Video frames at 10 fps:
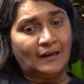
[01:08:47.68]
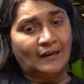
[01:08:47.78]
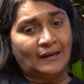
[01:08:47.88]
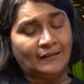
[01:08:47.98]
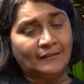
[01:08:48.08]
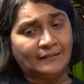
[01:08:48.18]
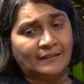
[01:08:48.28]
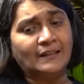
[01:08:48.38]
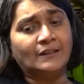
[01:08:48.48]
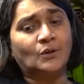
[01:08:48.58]
And I
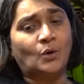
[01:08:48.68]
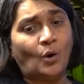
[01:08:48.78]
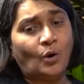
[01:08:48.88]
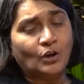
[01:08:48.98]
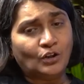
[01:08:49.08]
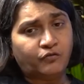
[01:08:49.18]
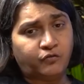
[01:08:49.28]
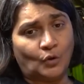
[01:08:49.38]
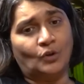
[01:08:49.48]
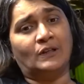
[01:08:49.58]
think it called
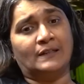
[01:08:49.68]
for,